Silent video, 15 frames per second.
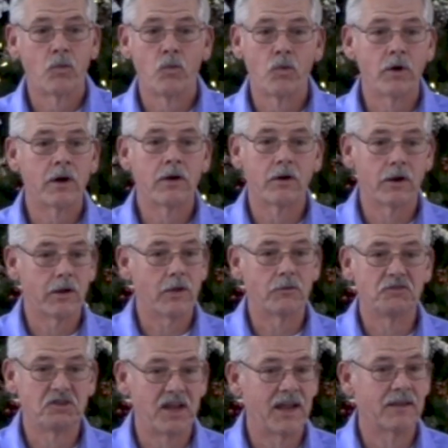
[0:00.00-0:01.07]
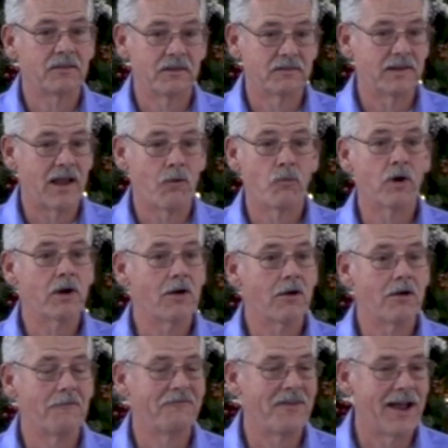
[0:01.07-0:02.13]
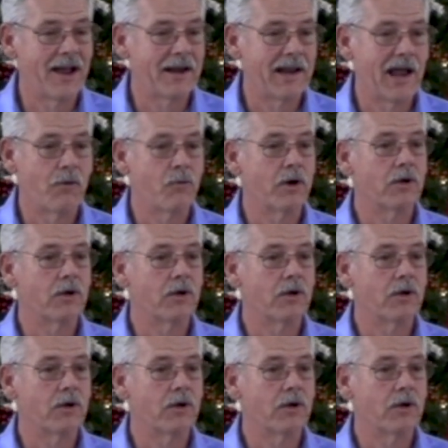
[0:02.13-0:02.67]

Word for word: We're going to go check this out. We're going to go find out.